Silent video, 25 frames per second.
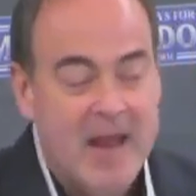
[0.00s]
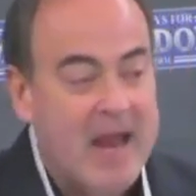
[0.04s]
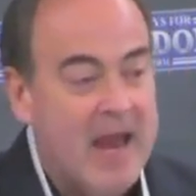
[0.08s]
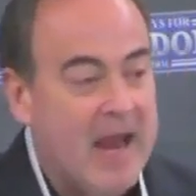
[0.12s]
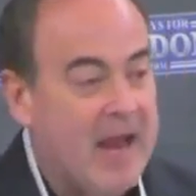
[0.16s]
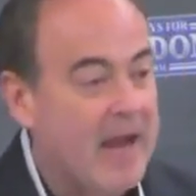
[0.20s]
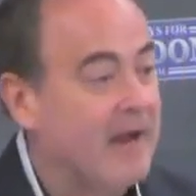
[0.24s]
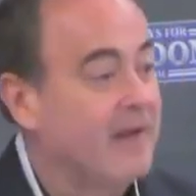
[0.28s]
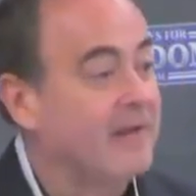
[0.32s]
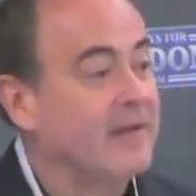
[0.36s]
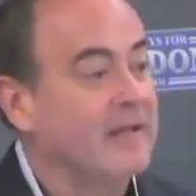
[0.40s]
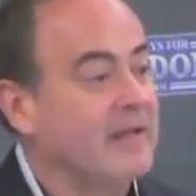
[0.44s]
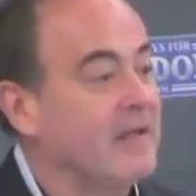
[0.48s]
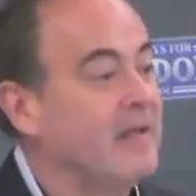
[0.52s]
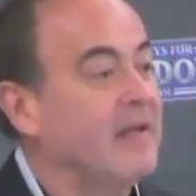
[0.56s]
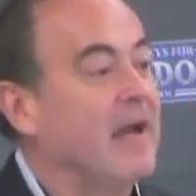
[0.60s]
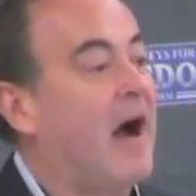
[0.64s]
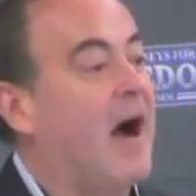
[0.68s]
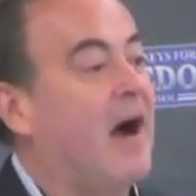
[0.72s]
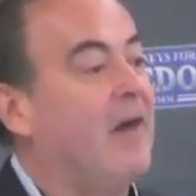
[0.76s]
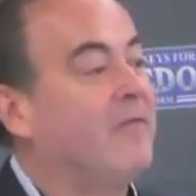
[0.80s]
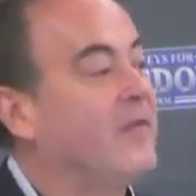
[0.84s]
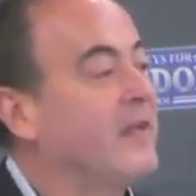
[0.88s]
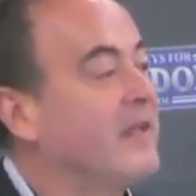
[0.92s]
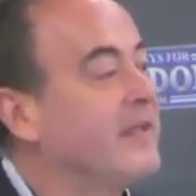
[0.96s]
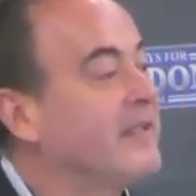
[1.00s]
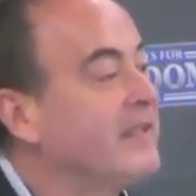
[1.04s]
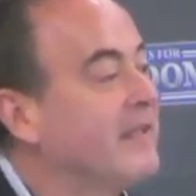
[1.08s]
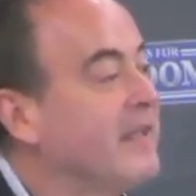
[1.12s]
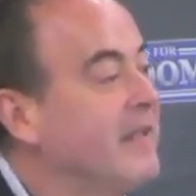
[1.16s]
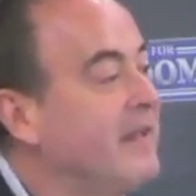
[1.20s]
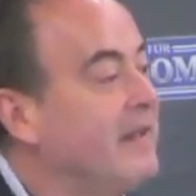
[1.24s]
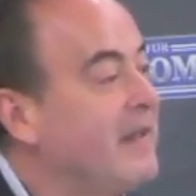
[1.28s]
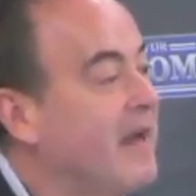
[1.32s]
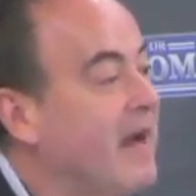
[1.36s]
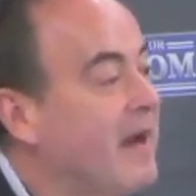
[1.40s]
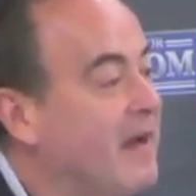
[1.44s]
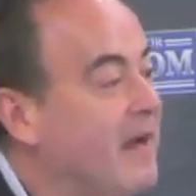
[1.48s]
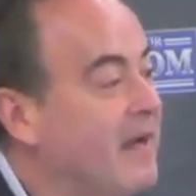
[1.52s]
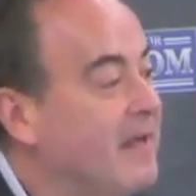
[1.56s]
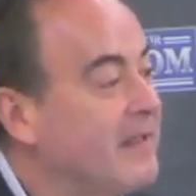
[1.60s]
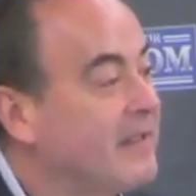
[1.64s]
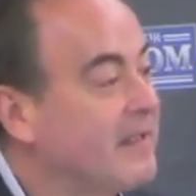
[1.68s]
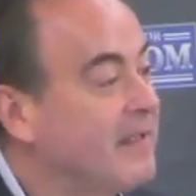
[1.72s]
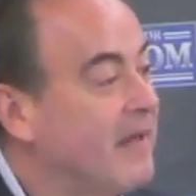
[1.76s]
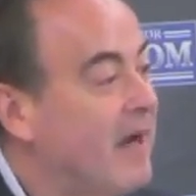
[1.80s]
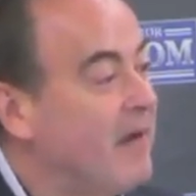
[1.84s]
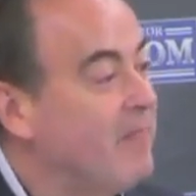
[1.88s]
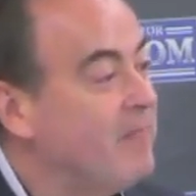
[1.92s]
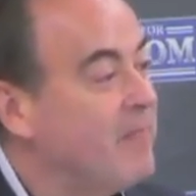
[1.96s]
and obviously that
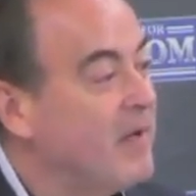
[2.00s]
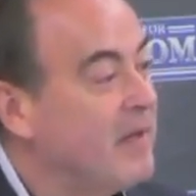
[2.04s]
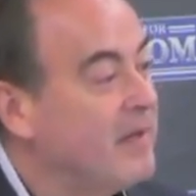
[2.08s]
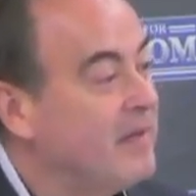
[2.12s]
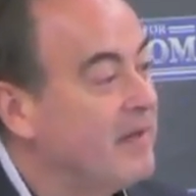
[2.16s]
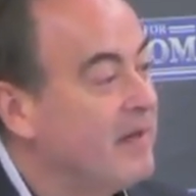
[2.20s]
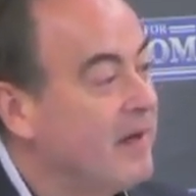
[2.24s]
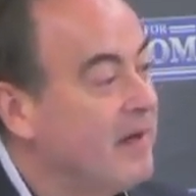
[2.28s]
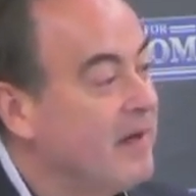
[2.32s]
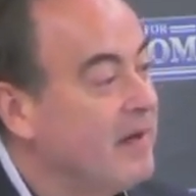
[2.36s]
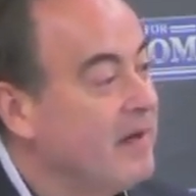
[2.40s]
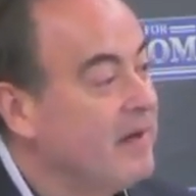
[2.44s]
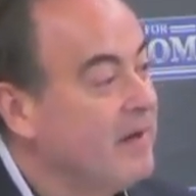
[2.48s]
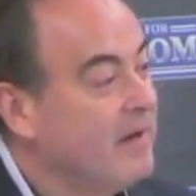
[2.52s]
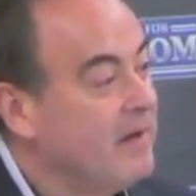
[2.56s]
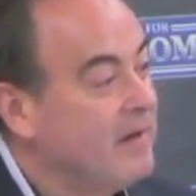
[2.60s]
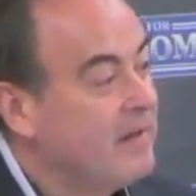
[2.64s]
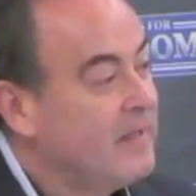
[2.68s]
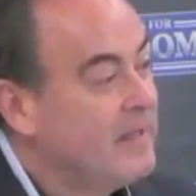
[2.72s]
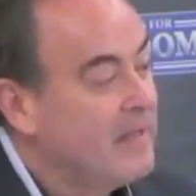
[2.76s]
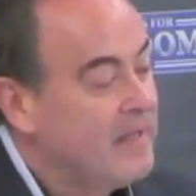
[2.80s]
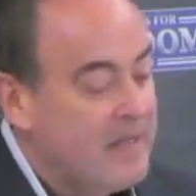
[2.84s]
has not been done.